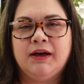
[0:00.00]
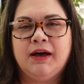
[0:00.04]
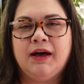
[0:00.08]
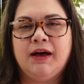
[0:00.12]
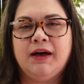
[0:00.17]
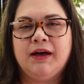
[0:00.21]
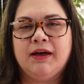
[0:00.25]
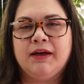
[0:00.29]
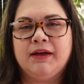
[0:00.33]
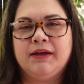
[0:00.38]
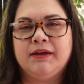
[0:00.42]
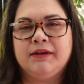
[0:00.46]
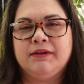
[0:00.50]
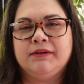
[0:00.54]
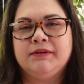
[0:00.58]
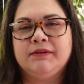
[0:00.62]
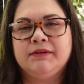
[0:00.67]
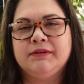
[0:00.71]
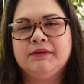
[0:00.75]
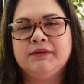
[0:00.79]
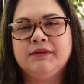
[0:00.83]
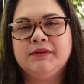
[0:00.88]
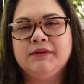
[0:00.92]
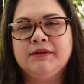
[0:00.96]
Hi,
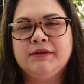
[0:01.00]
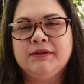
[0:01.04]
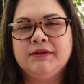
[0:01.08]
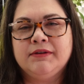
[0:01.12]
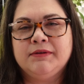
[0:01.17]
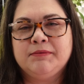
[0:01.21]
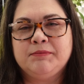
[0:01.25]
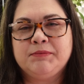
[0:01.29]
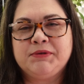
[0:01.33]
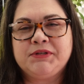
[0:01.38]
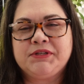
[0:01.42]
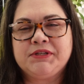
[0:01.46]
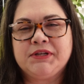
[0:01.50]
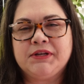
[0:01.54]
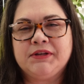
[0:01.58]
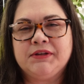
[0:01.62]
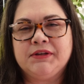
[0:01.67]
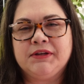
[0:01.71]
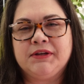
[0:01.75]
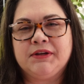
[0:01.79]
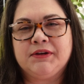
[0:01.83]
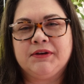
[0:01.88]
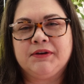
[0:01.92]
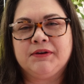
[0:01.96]

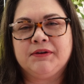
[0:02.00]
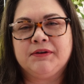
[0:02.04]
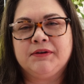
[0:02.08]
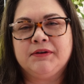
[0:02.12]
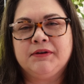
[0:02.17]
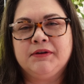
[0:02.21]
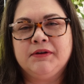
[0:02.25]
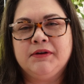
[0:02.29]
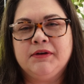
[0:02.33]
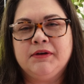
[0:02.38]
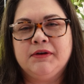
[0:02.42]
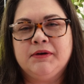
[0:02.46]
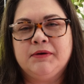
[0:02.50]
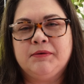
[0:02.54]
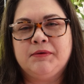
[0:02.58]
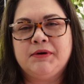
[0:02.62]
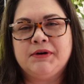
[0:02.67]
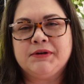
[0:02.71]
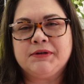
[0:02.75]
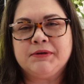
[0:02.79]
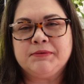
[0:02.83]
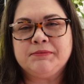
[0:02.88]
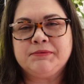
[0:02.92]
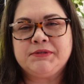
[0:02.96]
Michelle here.
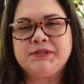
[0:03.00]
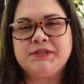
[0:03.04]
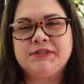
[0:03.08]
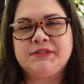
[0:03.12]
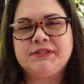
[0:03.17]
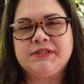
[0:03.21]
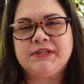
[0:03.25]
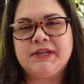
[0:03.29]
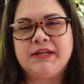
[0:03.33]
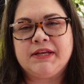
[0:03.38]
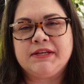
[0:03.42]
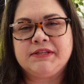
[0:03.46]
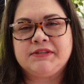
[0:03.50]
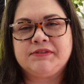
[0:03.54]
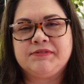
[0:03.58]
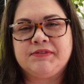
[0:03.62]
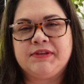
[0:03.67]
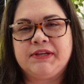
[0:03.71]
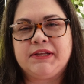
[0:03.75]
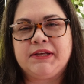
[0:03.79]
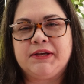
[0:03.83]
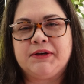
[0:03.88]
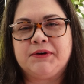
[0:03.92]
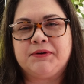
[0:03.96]
Welcome to today's
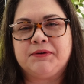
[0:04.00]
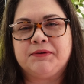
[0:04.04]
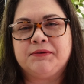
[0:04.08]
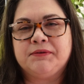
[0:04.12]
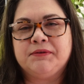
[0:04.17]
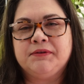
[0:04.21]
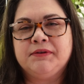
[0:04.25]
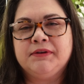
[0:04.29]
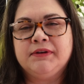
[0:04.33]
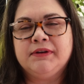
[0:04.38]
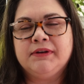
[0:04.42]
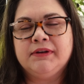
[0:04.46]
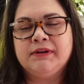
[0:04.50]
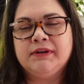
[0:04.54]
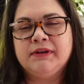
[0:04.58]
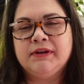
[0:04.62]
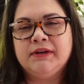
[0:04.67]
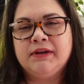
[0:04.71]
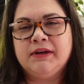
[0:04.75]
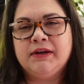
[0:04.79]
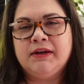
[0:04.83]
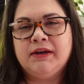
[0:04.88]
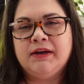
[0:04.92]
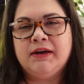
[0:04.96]
video.
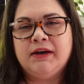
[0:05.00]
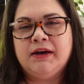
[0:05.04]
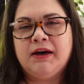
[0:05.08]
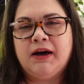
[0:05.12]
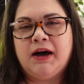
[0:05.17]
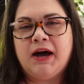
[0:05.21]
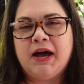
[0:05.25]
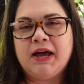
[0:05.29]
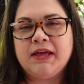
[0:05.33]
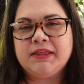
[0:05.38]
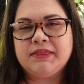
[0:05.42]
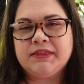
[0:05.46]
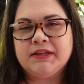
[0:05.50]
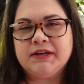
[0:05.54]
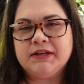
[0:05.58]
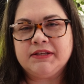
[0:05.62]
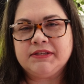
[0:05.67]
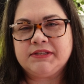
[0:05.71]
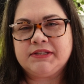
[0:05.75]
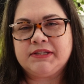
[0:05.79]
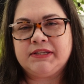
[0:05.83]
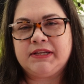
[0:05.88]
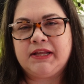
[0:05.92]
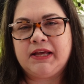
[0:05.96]
I
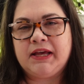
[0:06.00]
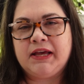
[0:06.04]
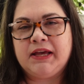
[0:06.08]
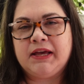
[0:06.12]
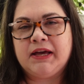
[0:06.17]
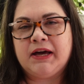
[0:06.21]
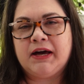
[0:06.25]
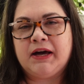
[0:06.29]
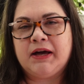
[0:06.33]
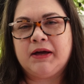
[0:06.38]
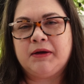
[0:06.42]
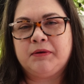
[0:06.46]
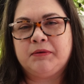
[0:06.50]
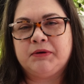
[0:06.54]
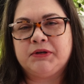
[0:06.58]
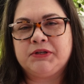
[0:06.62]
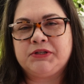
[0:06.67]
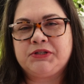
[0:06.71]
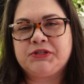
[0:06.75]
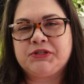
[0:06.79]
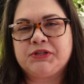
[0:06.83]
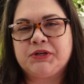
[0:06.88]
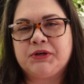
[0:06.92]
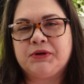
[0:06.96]
thought today I
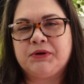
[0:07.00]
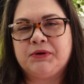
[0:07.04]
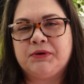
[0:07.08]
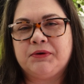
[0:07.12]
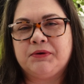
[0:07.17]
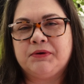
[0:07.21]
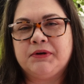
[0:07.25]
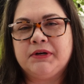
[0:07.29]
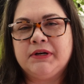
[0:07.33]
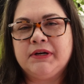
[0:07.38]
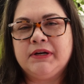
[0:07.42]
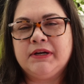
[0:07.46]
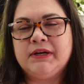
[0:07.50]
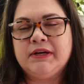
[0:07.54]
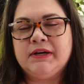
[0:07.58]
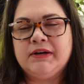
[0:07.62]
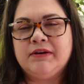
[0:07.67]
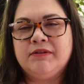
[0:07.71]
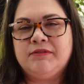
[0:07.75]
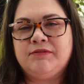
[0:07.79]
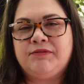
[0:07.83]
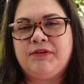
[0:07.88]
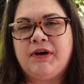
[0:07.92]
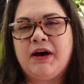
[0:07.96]
would show
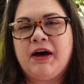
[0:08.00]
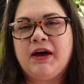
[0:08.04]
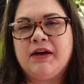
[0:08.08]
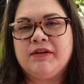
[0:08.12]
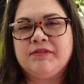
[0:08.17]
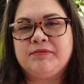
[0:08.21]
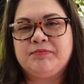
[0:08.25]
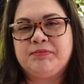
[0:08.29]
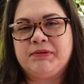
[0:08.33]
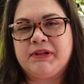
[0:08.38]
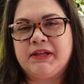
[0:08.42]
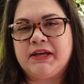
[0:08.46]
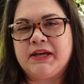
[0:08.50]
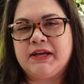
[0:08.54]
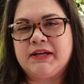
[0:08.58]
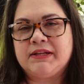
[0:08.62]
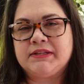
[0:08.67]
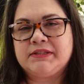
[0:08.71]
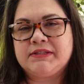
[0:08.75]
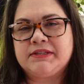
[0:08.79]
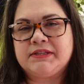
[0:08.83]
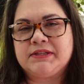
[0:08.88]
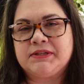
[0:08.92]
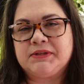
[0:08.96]
five
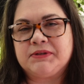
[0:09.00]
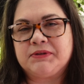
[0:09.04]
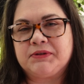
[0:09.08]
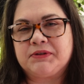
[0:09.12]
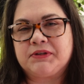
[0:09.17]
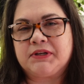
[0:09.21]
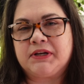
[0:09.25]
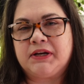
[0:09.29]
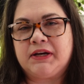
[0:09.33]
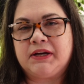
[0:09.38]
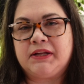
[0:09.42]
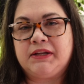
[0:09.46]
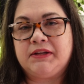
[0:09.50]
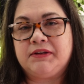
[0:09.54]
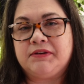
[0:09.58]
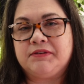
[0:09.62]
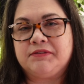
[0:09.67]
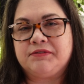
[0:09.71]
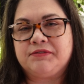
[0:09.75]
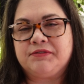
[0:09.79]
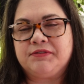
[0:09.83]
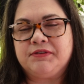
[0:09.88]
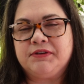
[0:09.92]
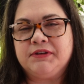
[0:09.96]
plants that are kind
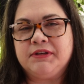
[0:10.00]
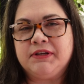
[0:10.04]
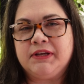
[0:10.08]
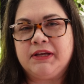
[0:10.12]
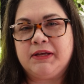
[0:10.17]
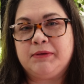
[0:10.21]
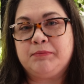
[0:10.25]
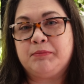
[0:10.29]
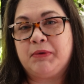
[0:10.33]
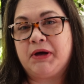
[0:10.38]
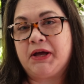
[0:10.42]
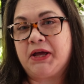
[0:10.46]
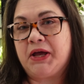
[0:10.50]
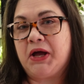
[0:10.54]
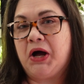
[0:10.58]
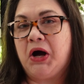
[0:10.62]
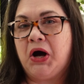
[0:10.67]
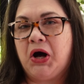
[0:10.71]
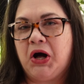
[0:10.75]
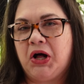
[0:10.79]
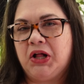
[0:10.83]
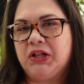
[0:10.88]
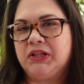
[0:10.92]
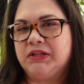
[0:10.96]
of in my
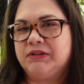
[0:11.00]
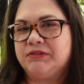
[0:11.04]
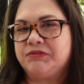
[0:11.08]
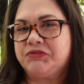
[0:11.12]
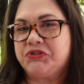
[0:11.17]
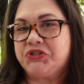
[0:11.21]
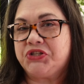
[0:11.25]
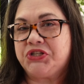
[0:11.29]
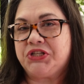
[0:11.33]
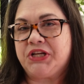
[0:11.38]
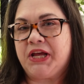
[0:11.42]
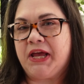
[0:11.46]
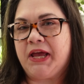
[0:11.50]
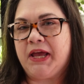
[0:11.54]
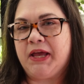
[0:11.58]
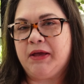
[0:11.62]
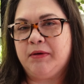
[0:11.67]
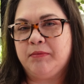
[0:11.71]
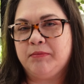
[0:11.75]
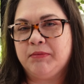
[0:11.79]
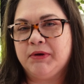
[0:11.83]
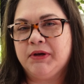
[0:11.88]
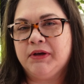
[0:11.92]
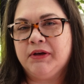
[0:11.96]
hall of
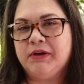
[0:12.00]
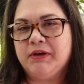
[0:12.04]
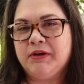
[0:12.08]
shame